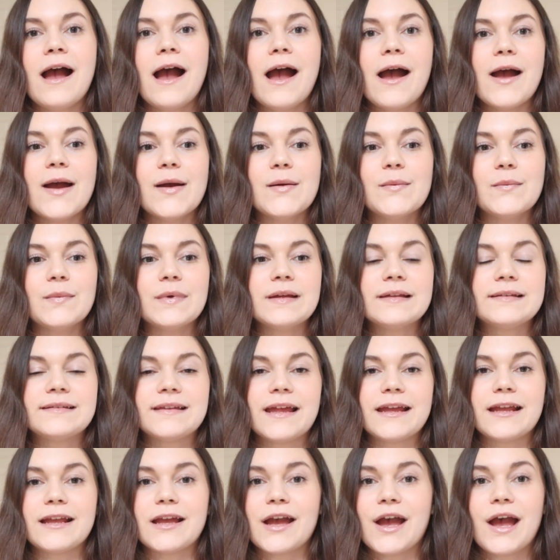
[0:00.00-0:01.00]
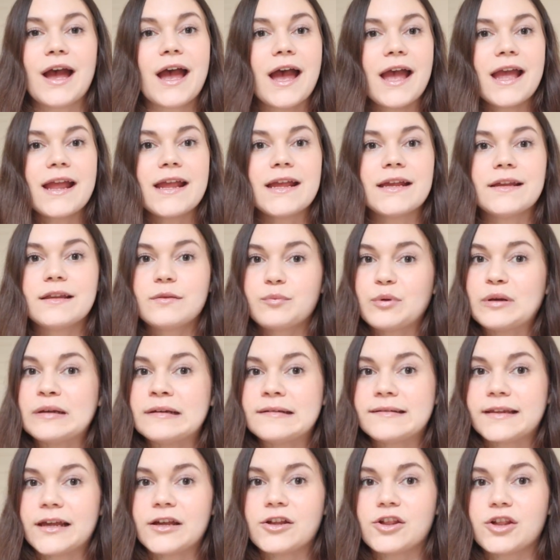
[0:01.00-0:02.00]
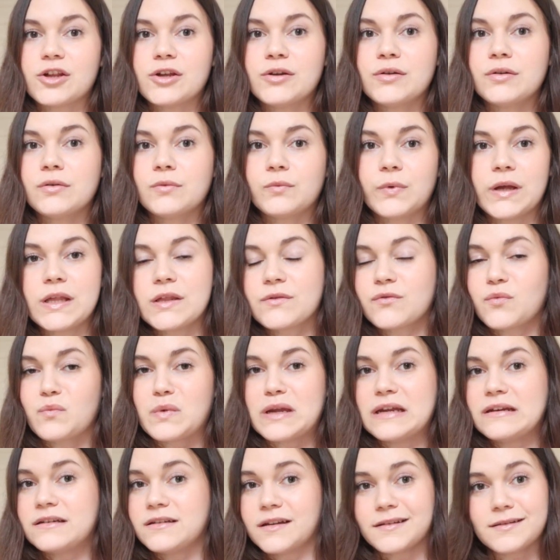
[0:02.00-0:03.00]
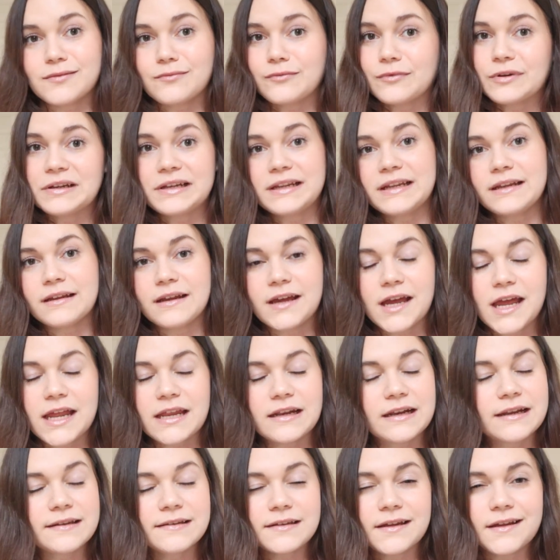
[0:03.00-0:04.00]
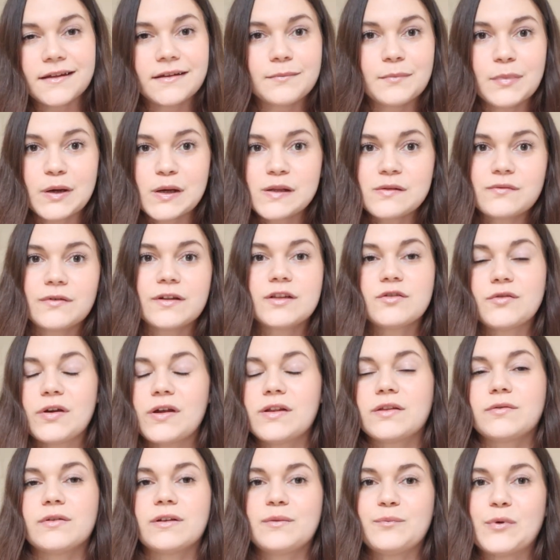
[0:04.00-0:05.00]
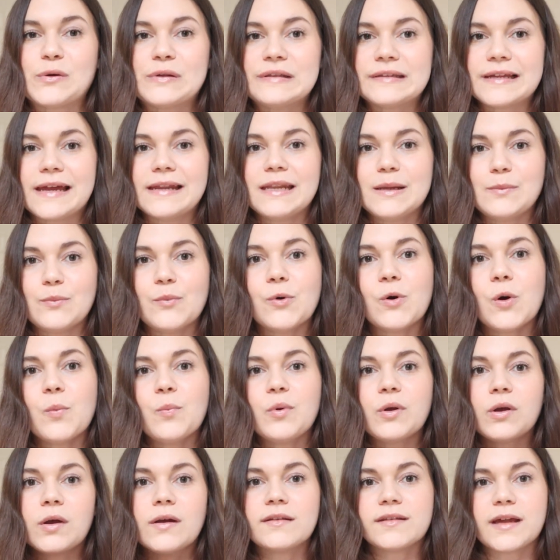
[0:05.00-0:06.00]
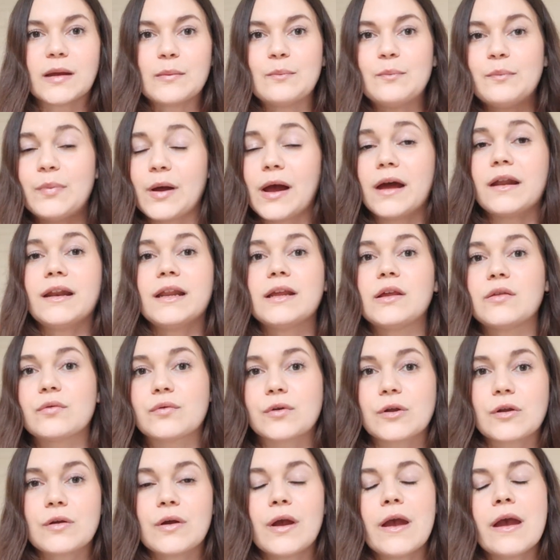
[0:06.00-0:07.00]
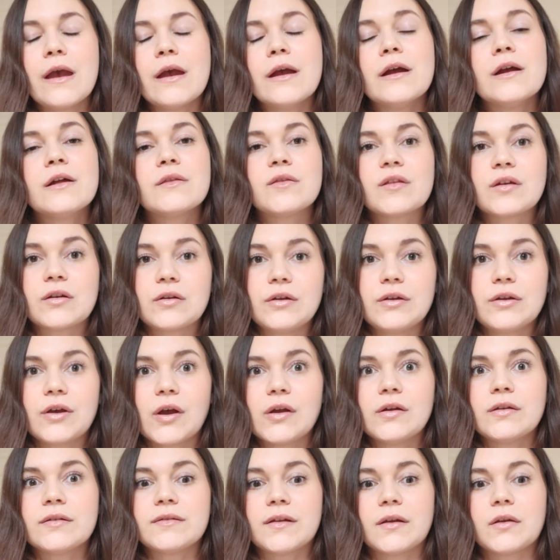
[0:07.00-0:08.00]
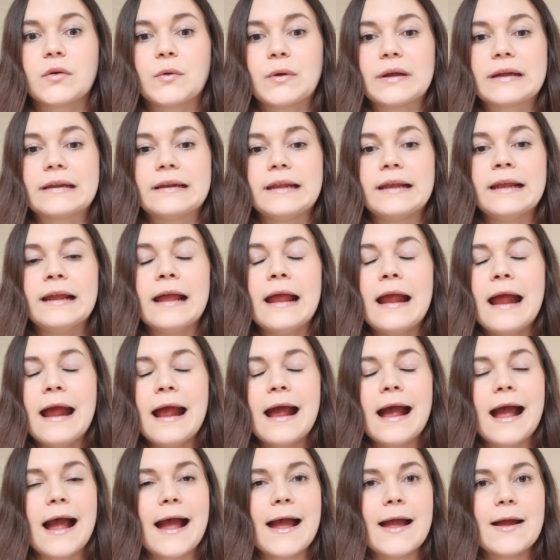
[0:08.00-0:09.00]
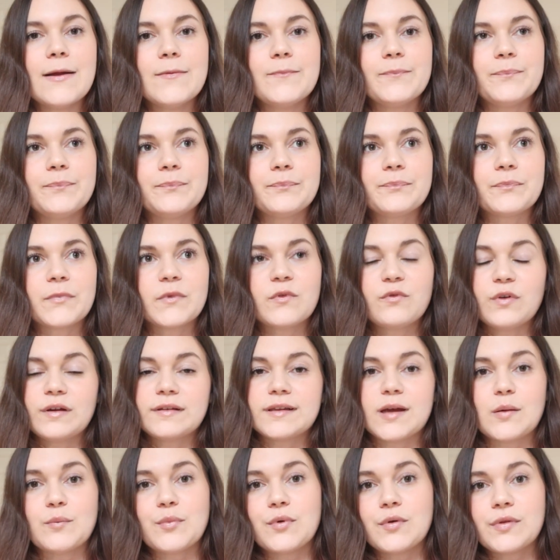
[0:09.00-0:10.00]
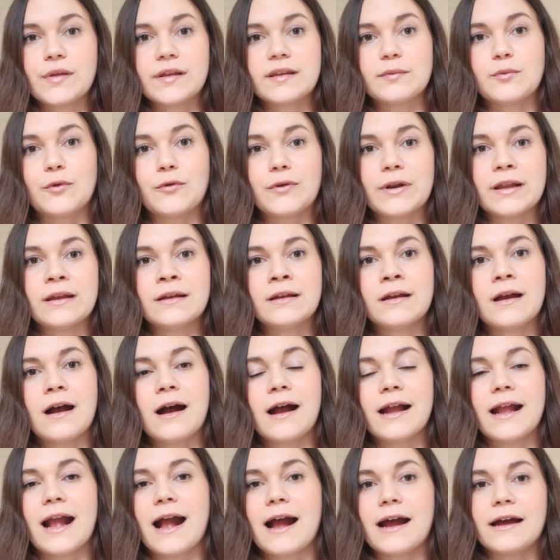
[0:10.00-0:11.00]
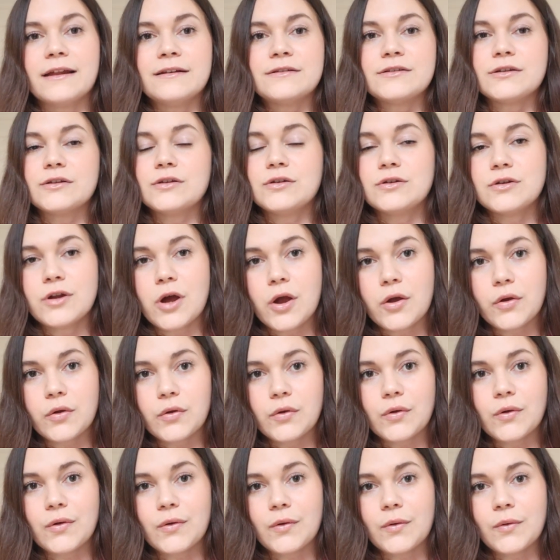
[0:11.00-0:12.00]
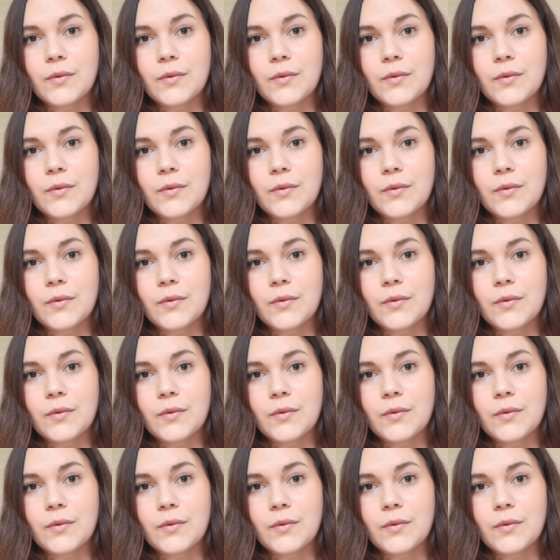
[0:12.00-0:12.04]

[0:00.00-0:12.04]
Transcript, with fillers: um, say a sprint session, which for me doesn't really elicit much of a stress response anymore because I'm burning through the glucose so quickly. Um, for example, this morning I had no